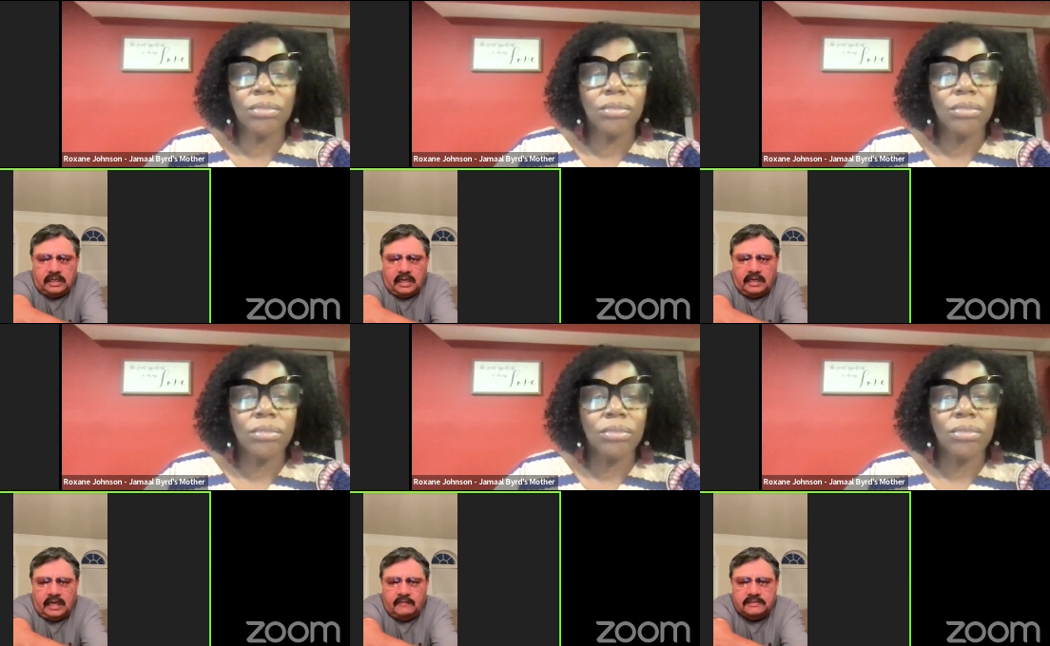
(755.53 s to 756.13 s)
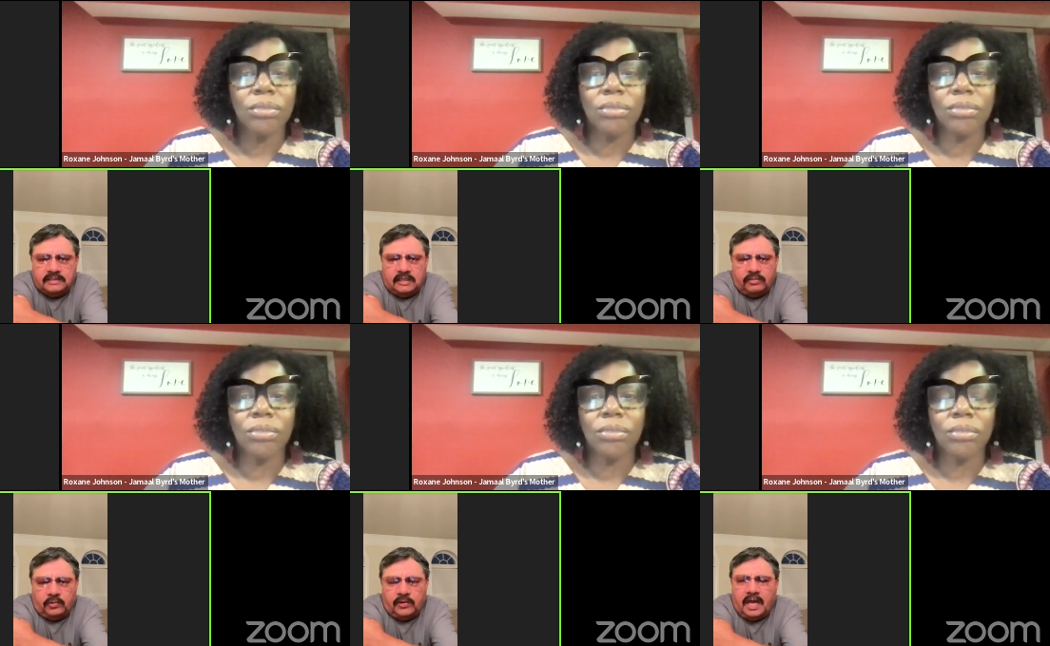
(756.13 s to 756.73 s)
Speaker 1: like uh, gave us
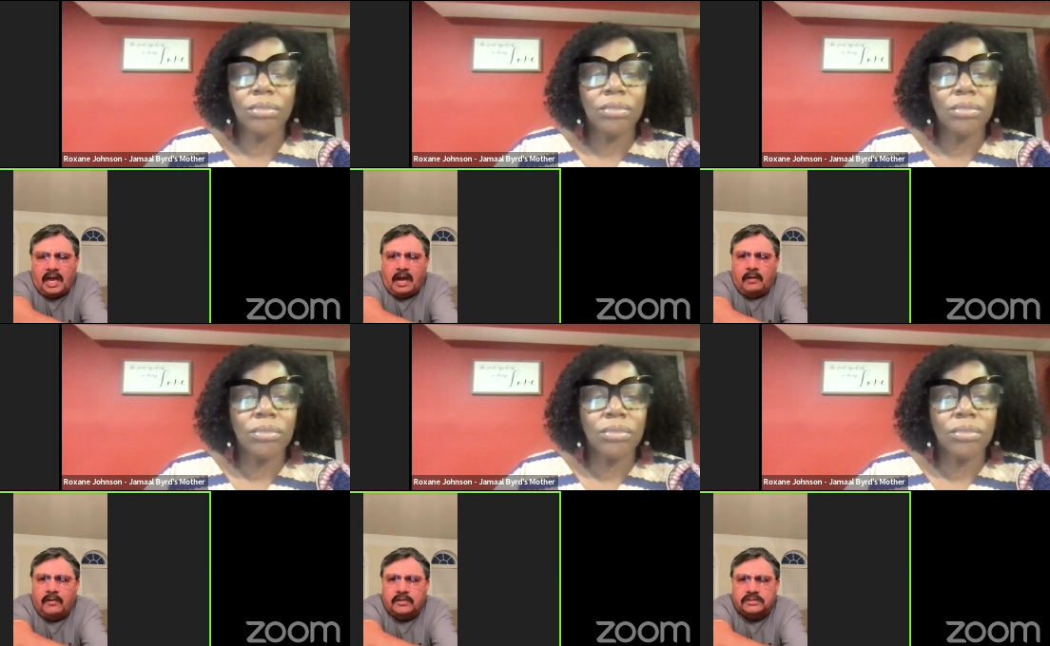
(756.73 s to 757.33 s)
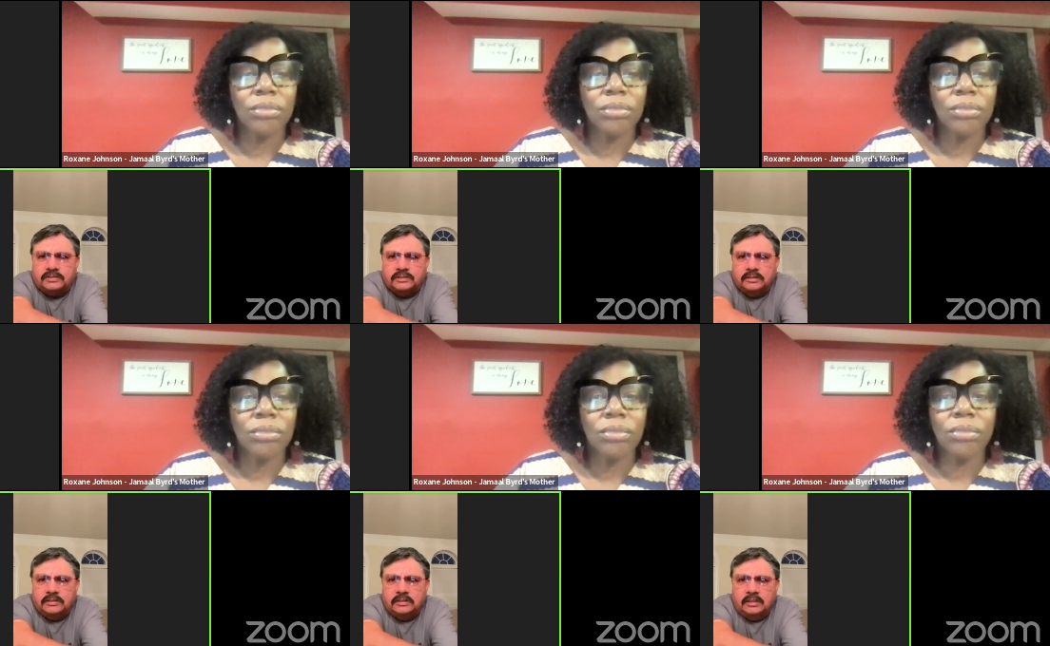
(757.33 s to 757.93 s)
the three
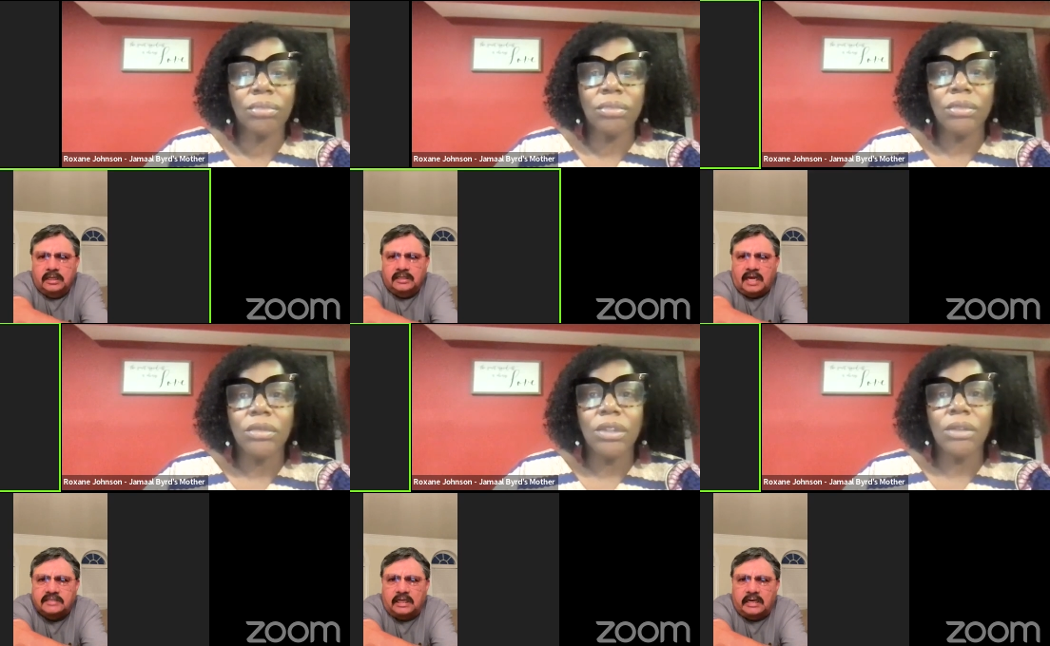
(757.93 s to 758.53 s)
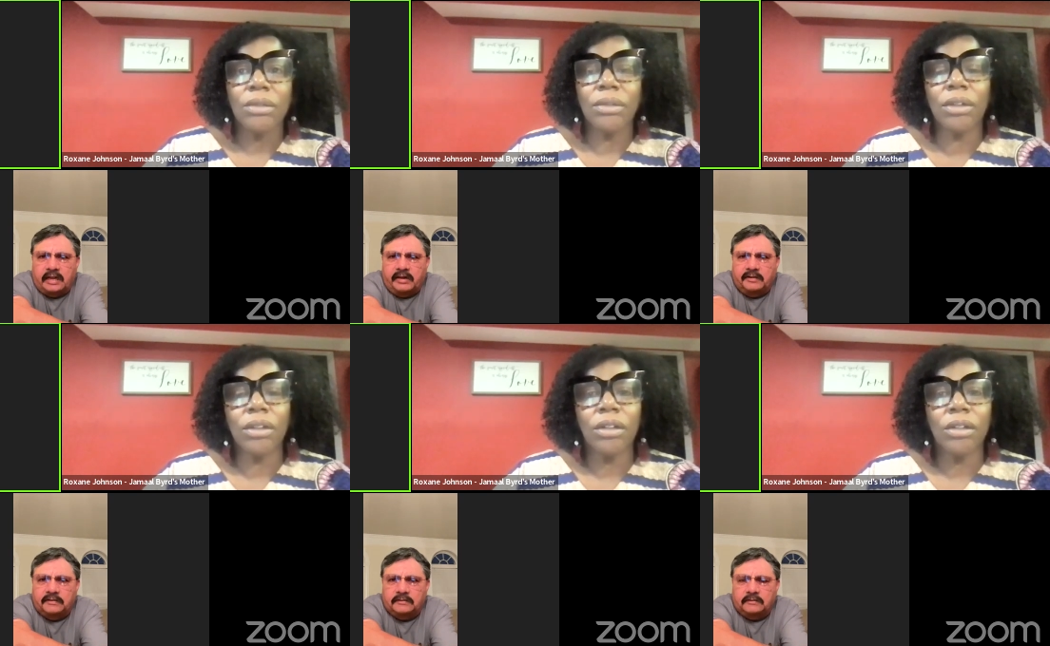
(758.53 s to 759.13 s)
hours. No, that's no, no, a
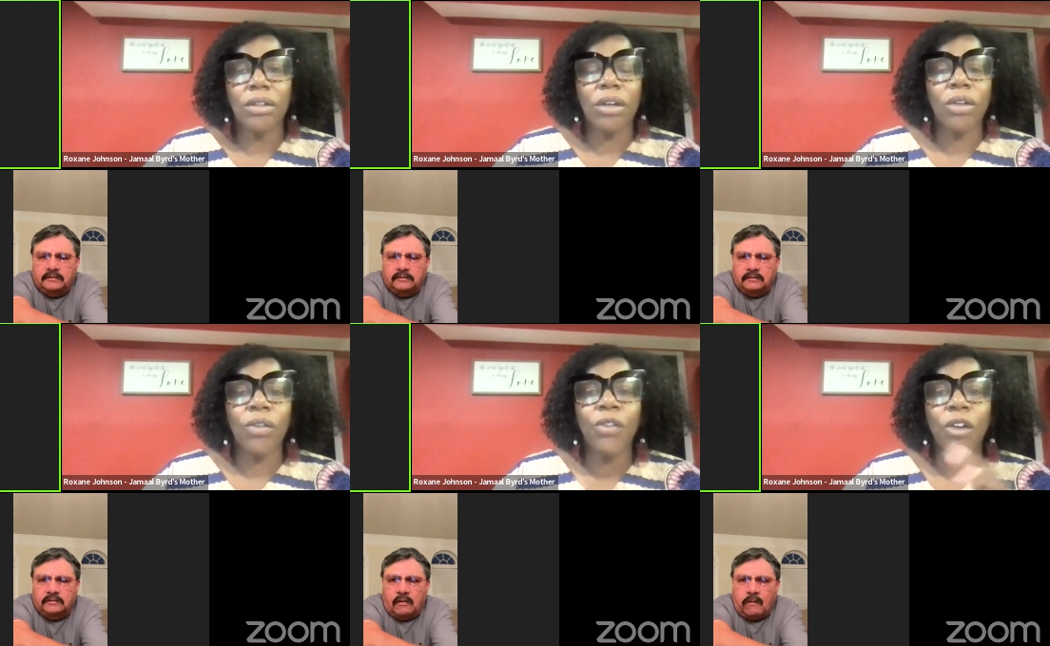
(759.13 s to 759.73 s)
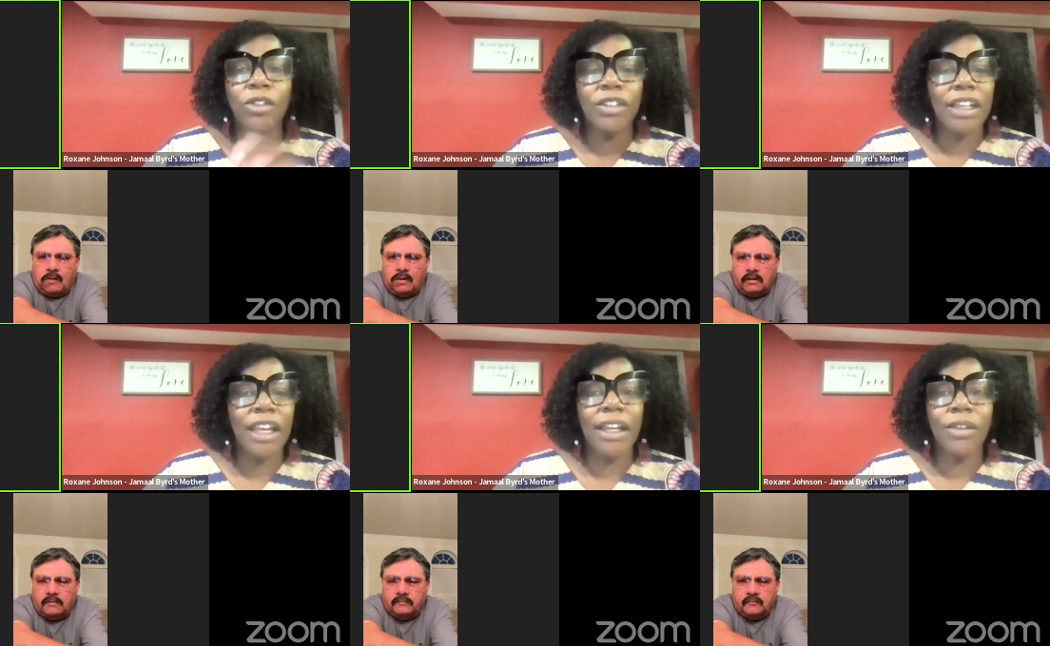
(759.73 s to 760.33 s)
lot.
Speaker 2: No, the
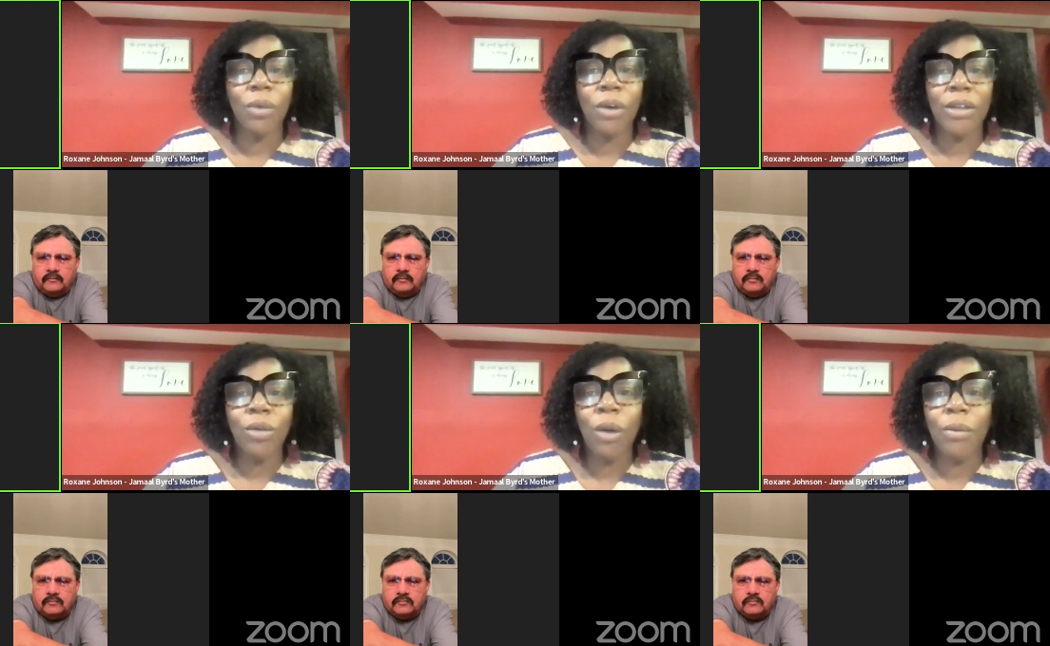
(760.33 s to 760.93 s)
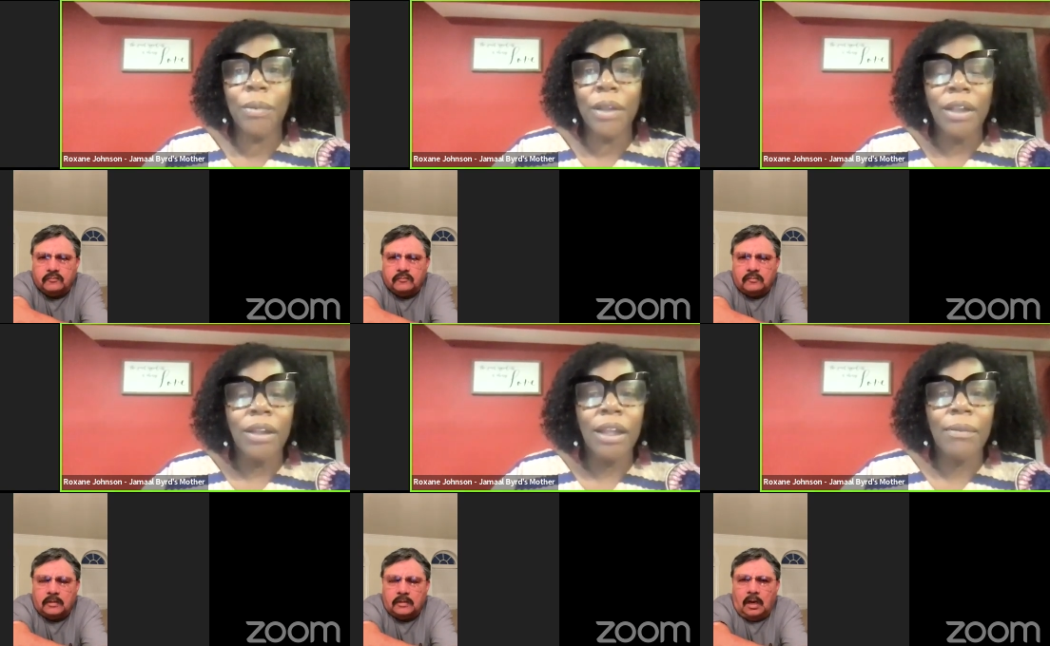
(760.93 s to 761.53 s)
first DA, the one who
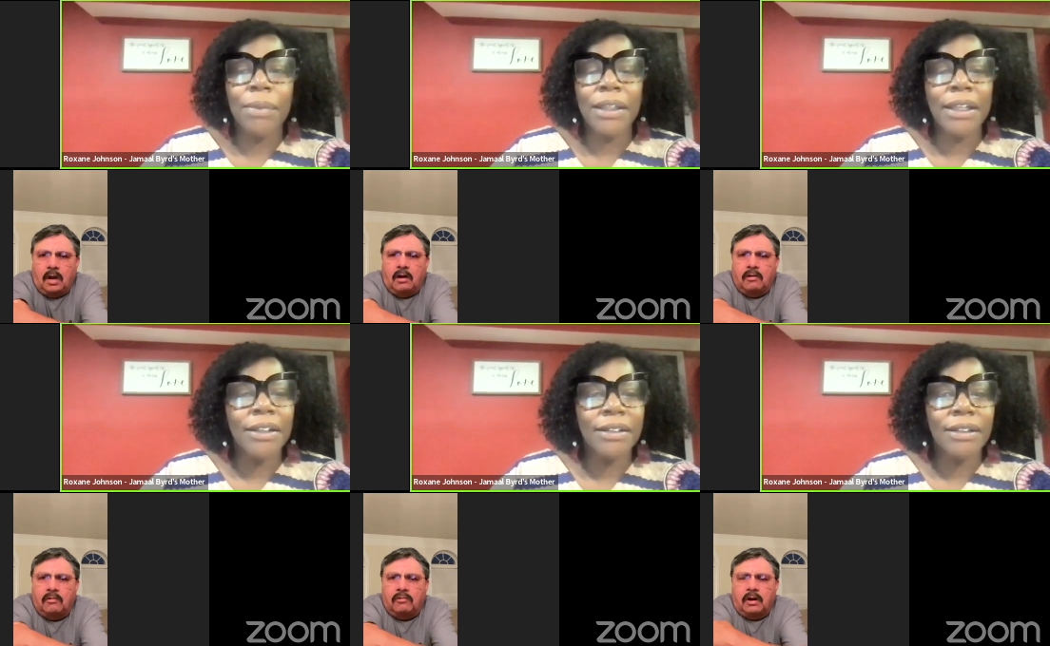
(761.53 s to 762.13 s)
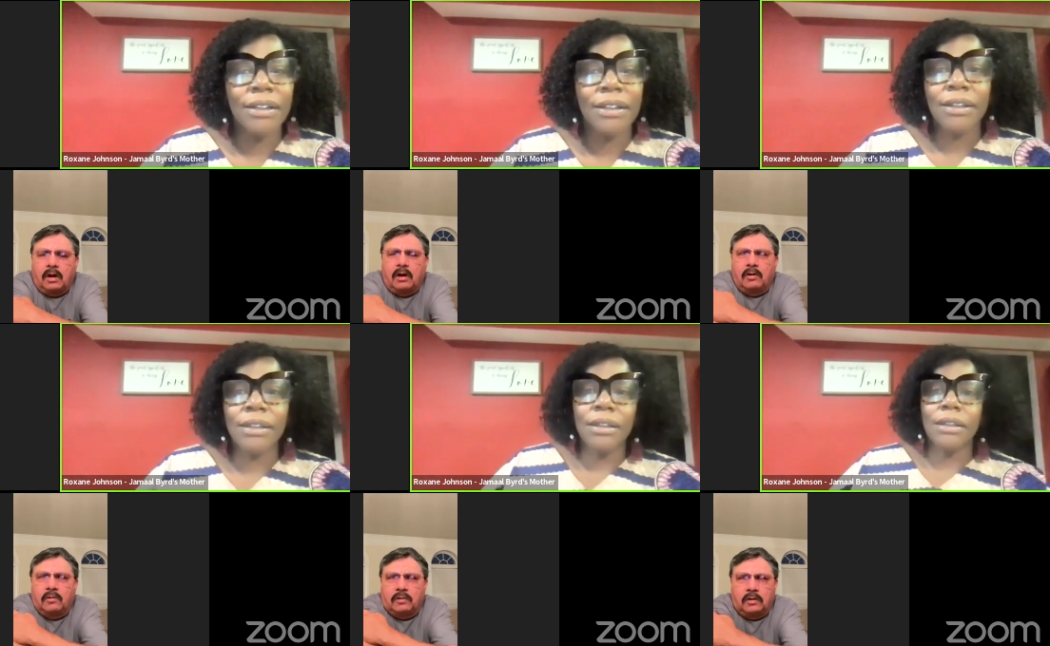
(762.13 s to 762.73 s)
Speaker 1: had oh,
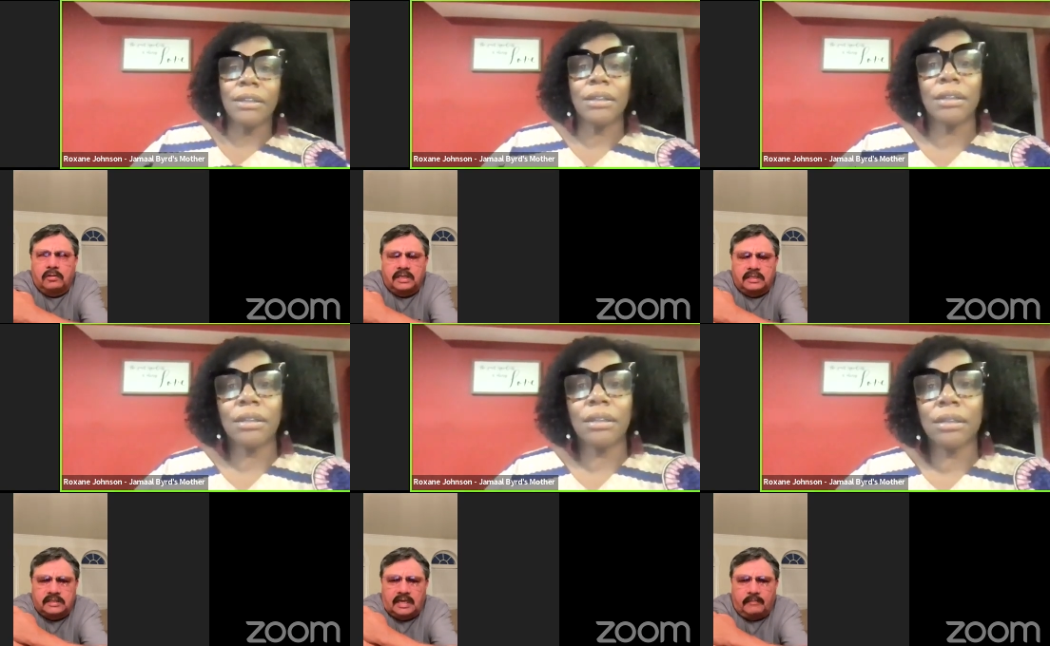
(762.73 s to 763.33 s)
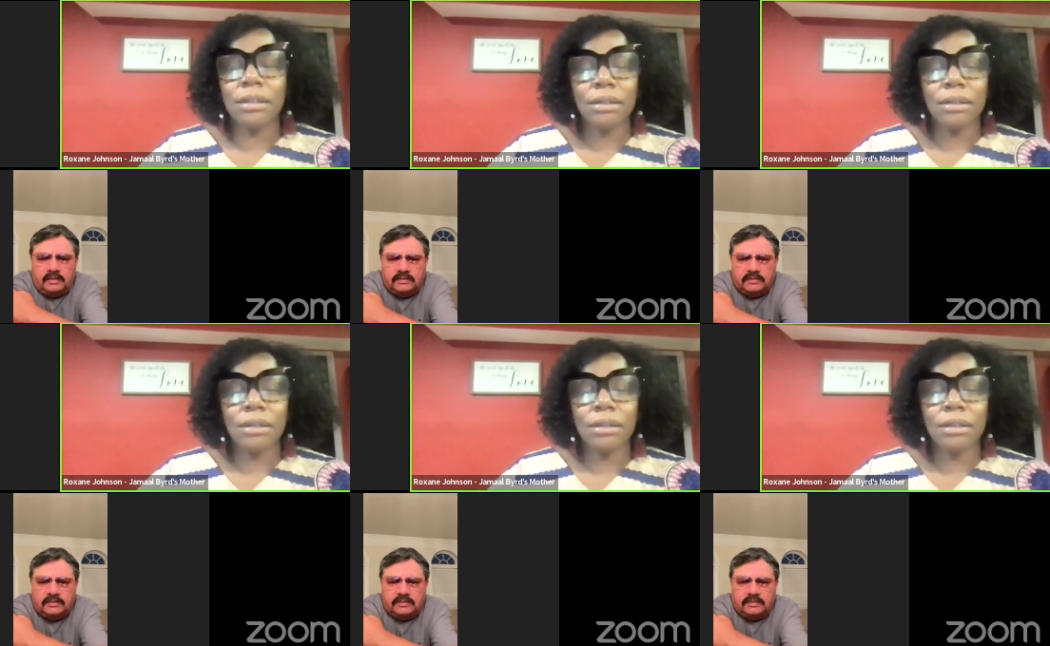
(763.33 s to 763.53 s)
oh, oh, the yeah,